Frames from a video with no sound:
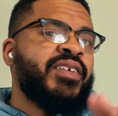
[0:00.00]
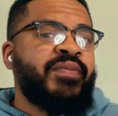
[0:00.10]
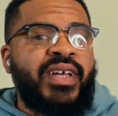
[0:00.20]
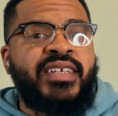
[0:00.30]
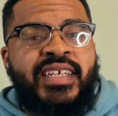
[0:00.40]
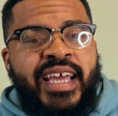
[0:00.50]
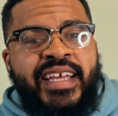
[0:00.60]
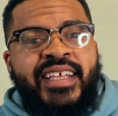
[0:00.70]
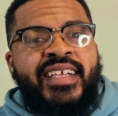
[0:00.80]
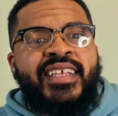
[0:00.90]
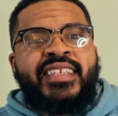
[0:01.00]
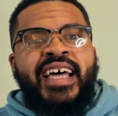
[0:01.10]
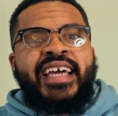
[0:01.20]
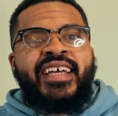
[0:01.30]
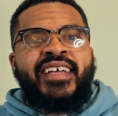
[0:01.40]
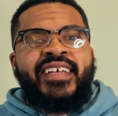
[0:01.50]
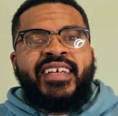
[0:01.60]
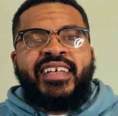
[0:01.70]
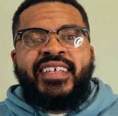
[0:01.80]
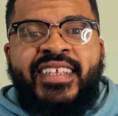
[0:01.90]
But I say, like,
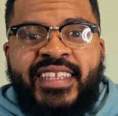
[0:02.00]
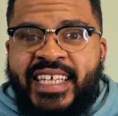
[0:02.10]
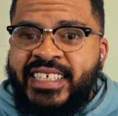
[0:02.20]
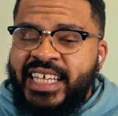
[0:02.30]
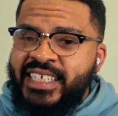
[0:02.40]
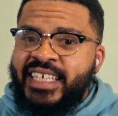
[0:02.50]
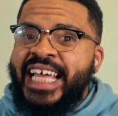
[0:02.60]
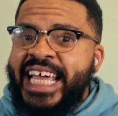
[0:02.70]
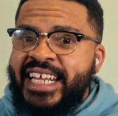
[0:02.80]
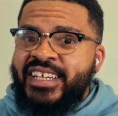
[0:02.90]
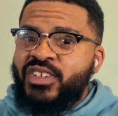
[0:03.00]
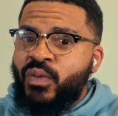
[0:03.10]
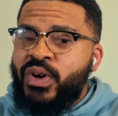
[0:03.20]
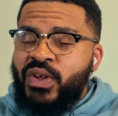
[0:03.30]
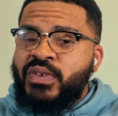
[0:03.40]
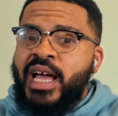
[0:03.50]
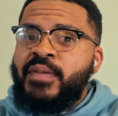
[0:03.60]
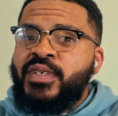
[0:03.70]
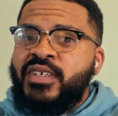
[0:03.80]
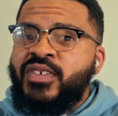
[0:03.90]
this is an end of the world type
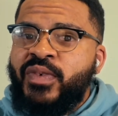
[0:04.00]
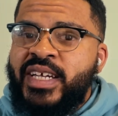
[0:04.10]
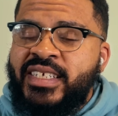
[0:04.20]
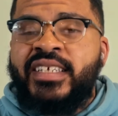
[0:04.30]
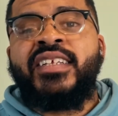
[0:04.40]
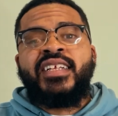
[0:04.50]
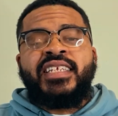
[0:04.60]
situation.